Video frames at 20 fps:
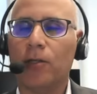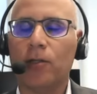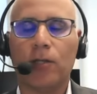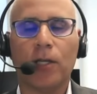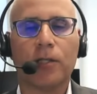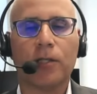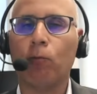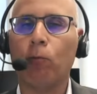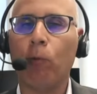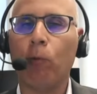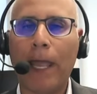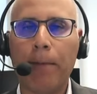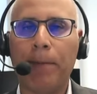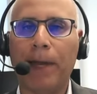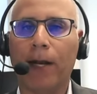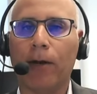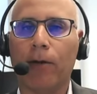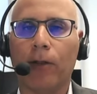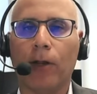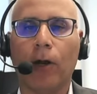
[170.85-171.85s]
just way
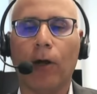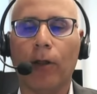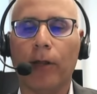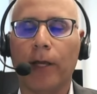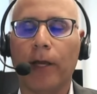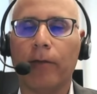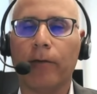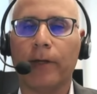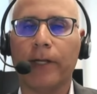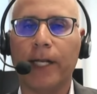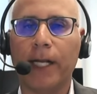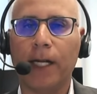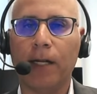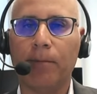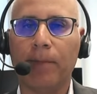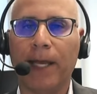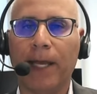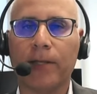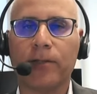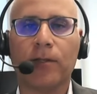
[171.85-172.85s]
better than all the other
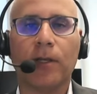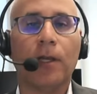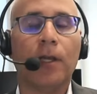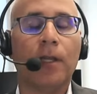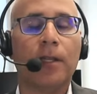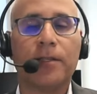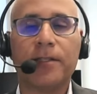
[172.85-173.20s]
Canadian banks.